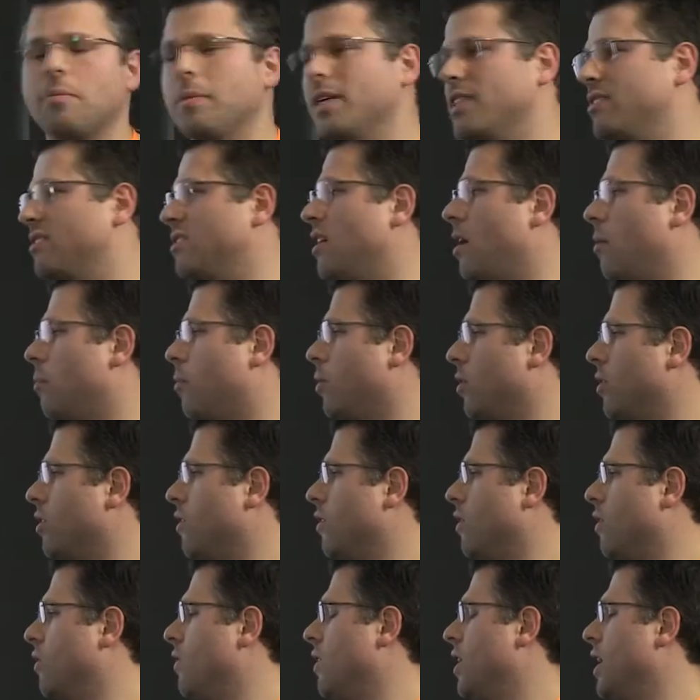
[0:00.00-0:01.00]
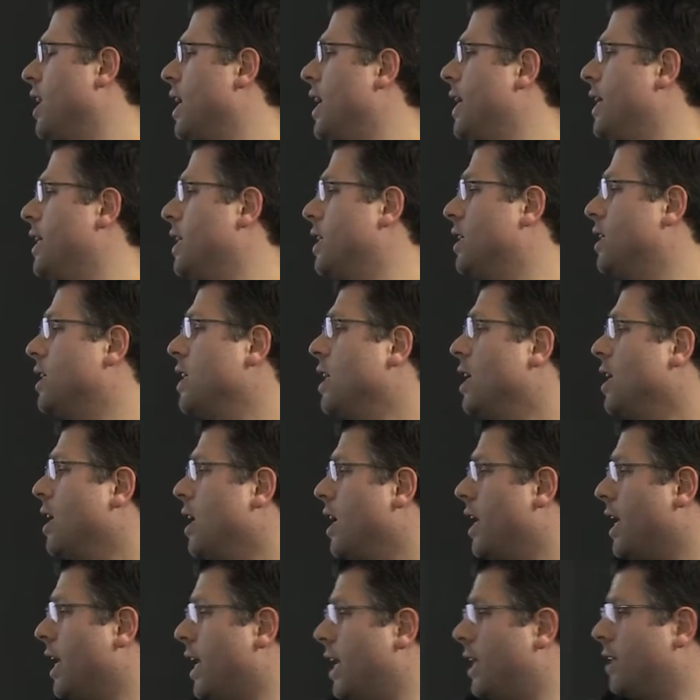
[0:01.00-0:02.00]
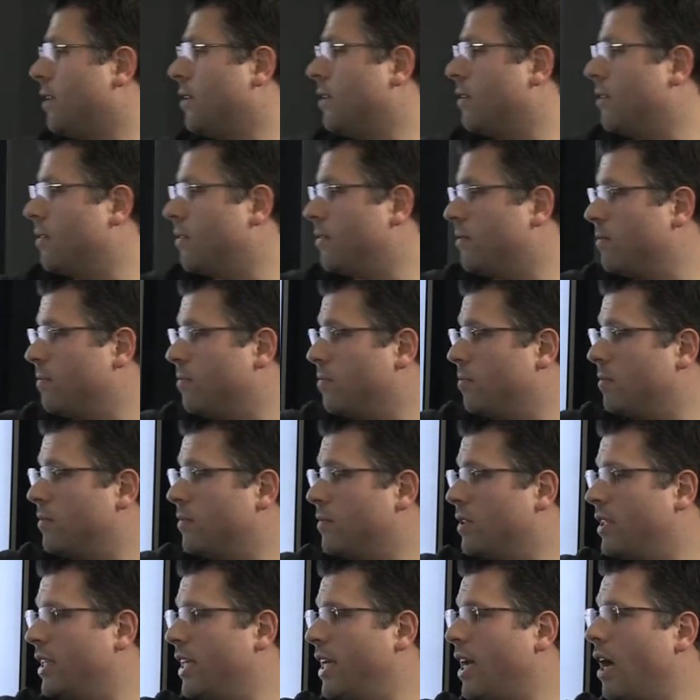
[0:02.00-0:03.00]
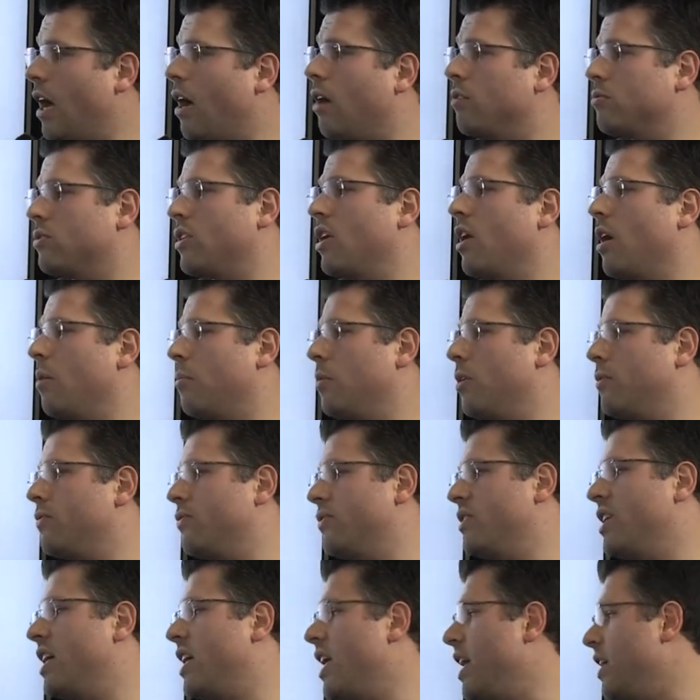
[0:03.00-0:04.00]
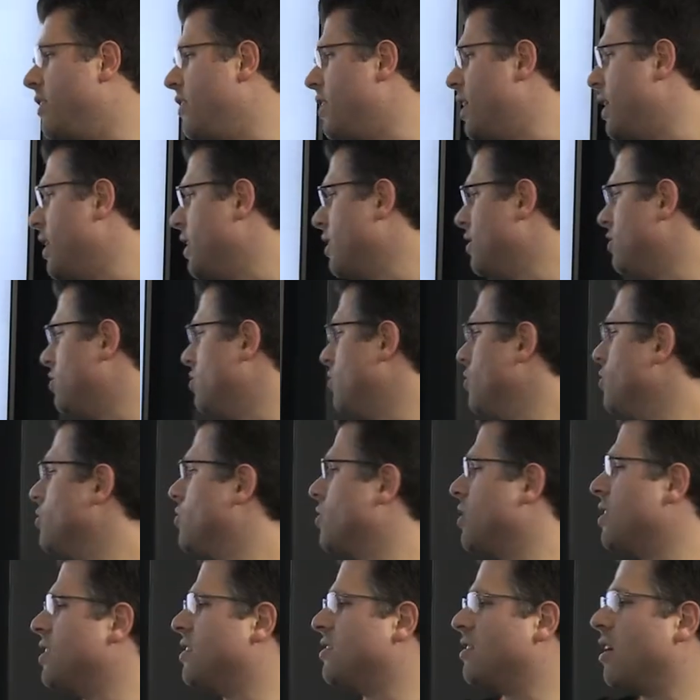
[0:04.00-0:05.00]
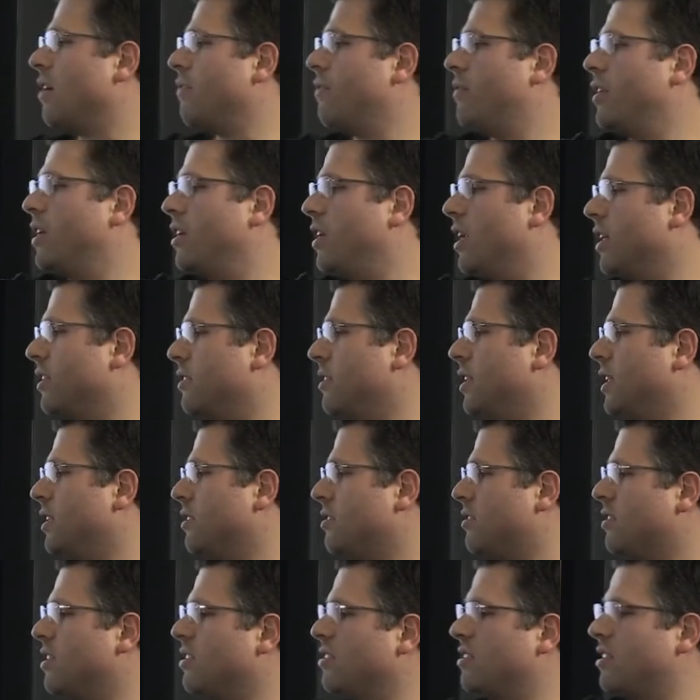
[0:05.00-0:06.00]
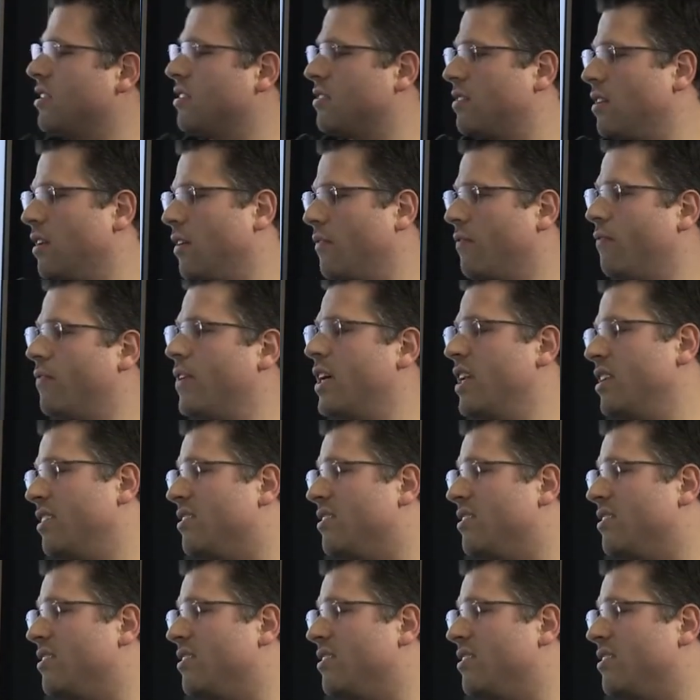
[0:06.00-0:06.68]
examples online, and the outcome of the rendering is usually something like this. This is very